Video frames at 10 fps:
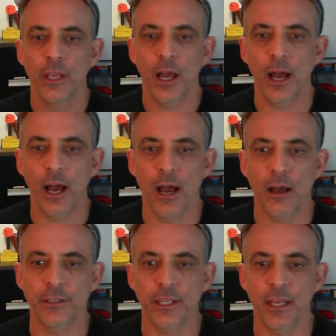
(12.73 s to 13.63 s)

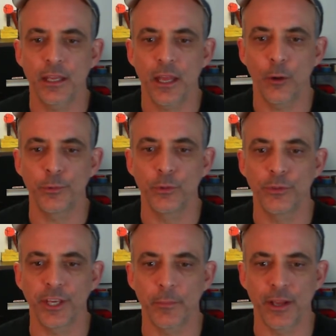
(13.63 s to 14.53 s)
to help you
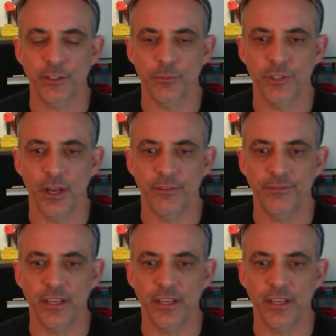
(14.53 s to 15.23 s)
think about some stuff